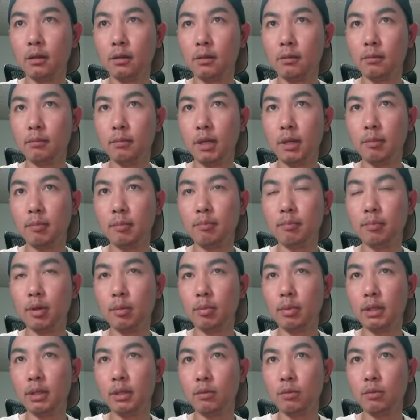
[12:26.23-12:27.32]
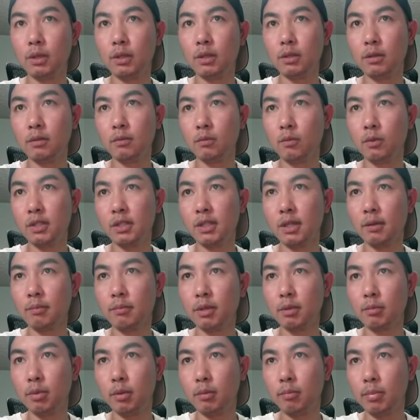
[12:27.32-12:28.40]
Maybe probably when some
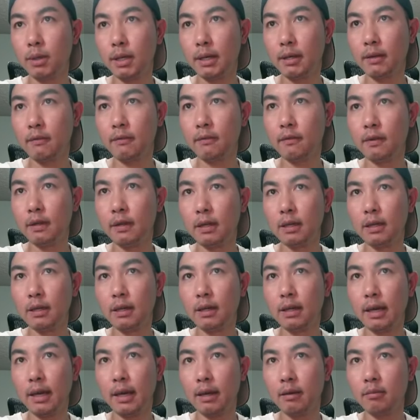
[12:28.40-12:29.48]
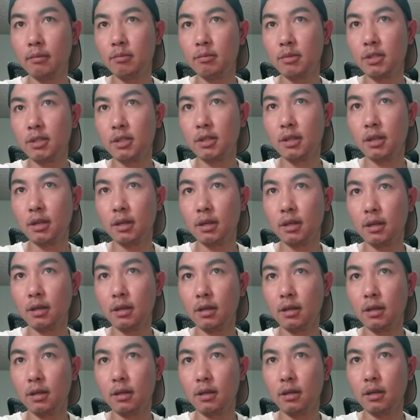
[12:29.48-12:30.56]
people play games,
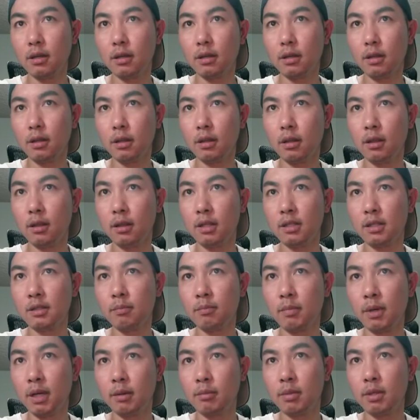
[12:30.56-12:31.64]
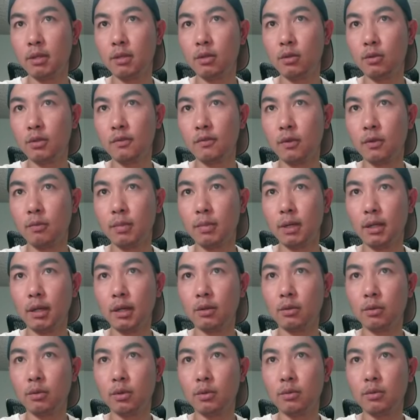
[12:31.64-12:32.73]
this might be useful, but I don't
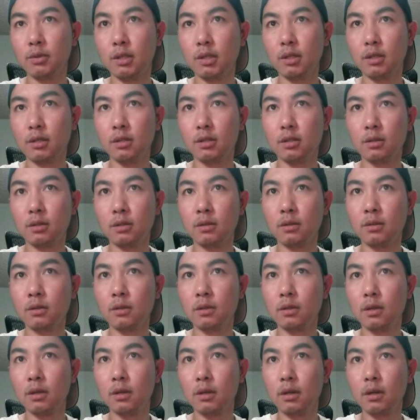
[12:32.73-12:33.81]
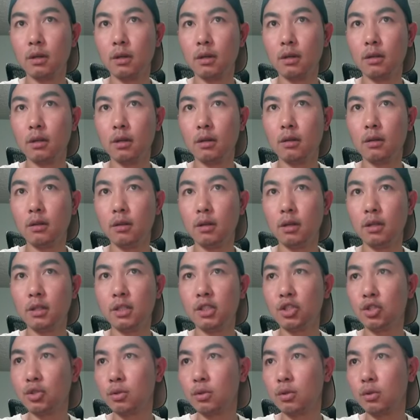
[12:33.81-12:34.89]
use it. So then
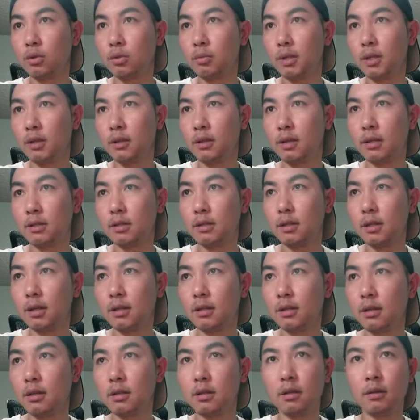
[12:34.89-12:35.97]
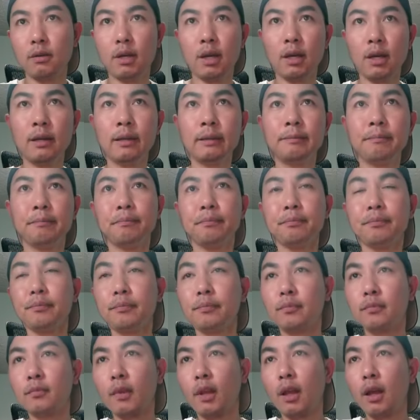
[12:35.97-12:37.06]
additional document, that's nothing. Okay,
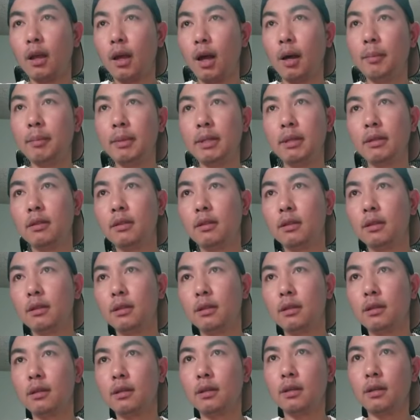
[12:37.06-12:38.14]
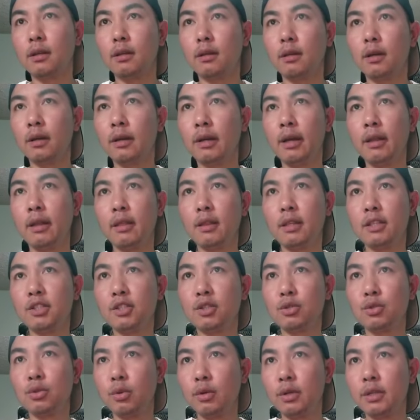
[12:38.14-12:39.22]
I mean, again, this
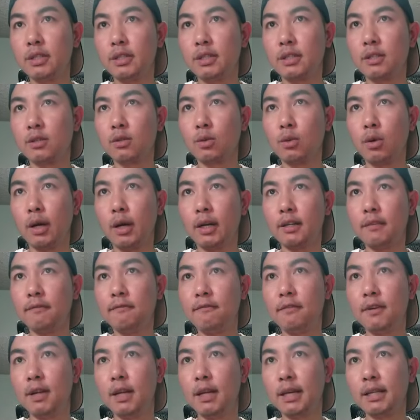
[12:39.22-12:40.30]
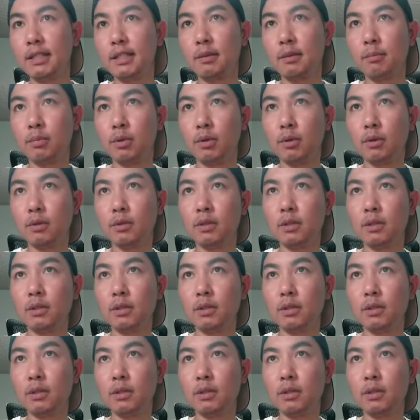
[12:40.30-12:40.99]
tool is quite flexible and